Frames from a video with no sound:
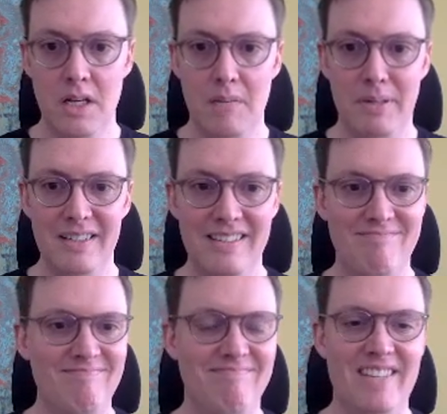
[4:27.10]
But
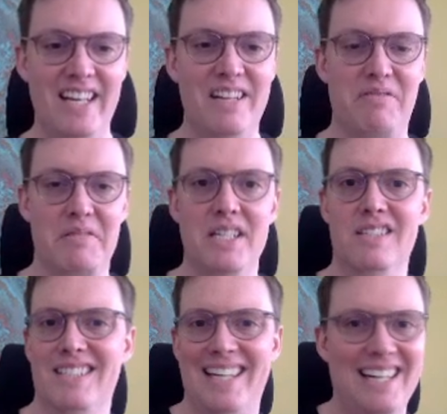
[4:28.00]
knight f3
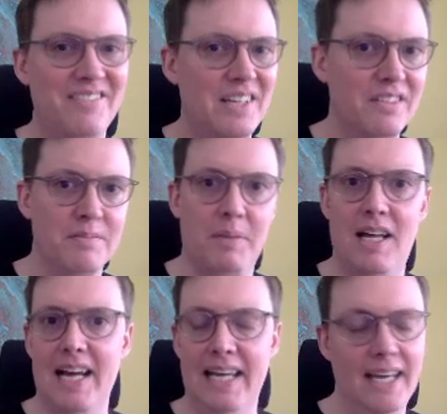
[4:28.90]
just kind of gives
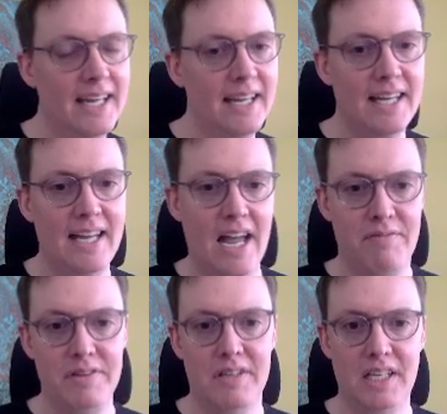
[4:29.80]
black
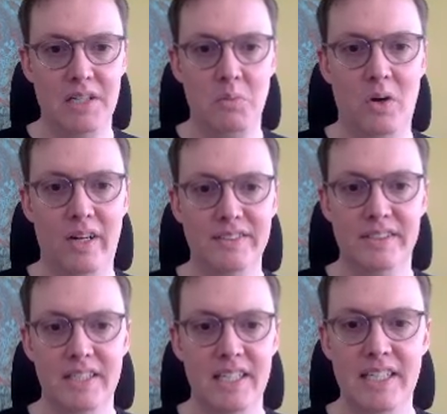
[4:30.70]
everything he wants.
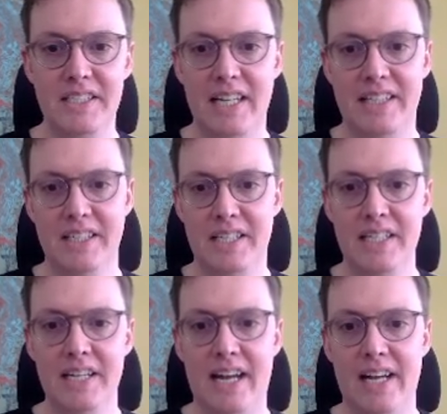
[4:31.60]
He's got the key
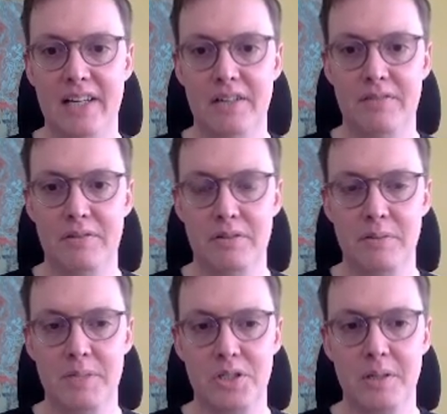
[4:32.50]
diagonal for his
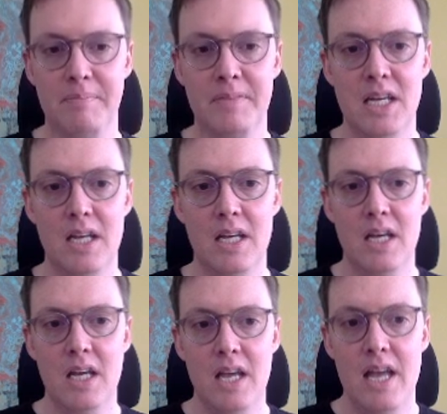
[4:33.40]
bishop.
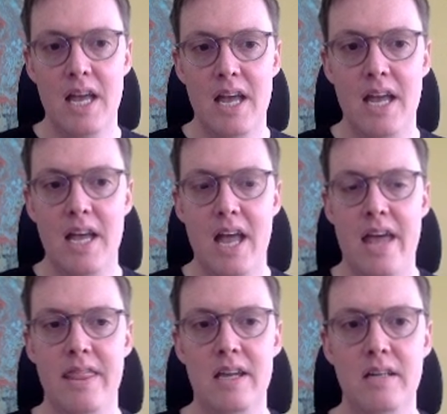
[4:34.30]

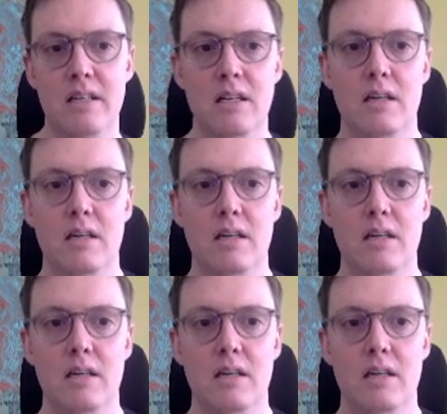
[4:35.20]
And then